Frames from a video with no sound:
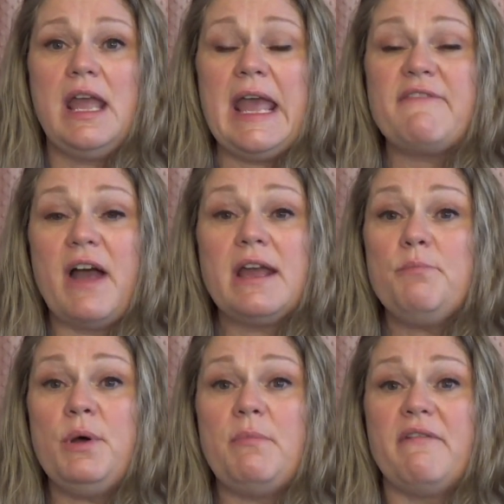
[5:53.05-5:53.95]
If I
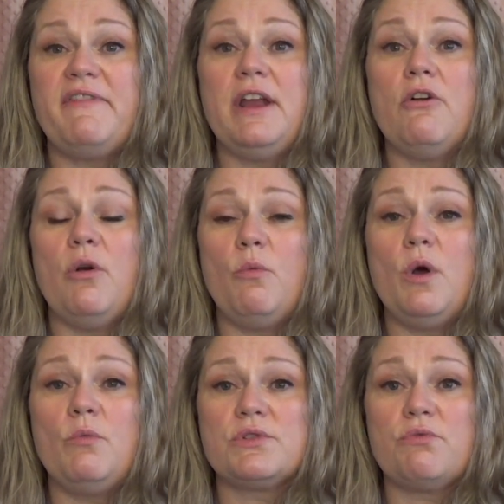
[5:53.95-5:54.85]
could put my finger on
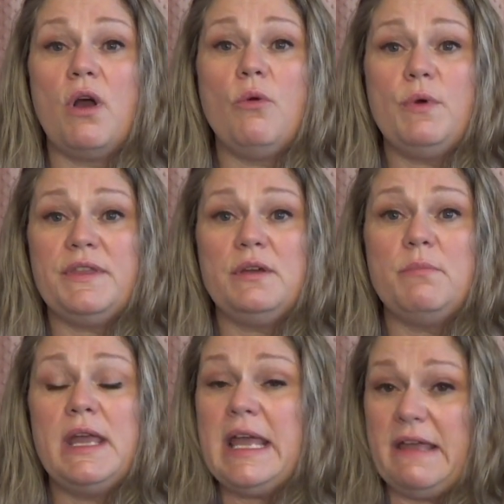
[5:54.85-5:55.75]
what was wrong with
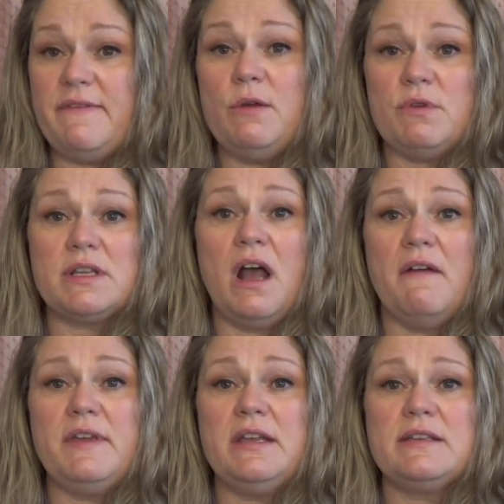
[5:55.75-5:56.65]
them, if it was
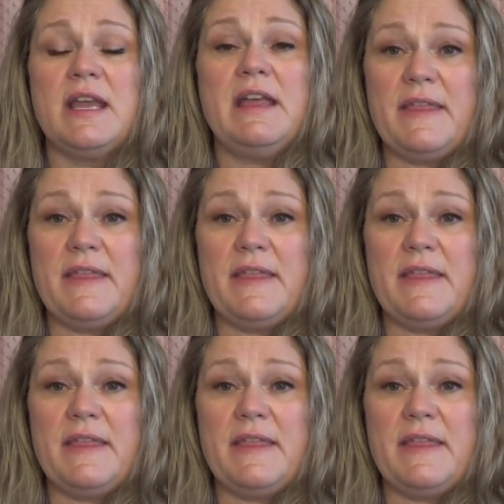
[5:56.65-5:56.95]
obvious,